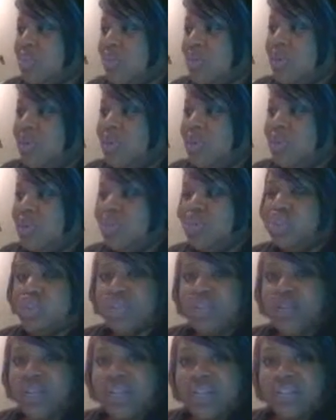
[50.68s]
me, can you
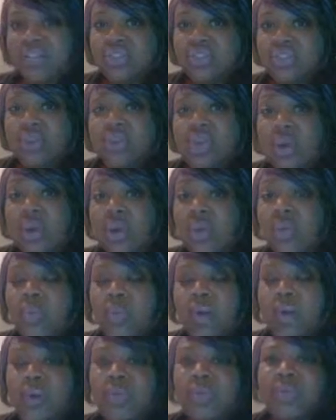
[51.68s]
trust or know
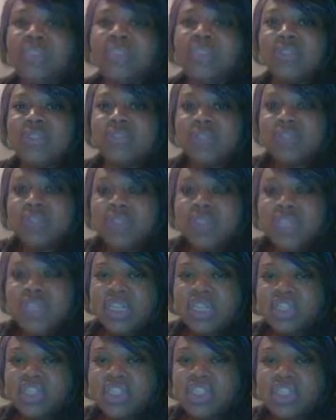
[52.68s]
what was
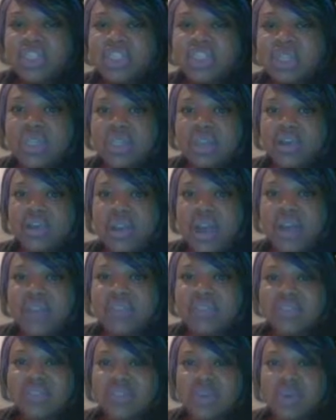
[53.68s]
intentionally
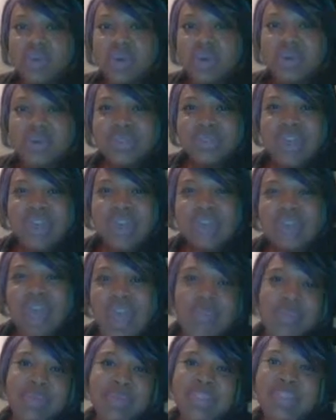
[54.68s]
crafted and what was kind of
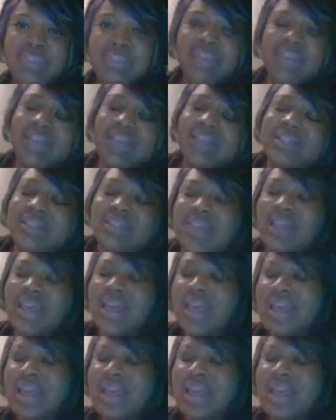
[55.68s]
happenstance?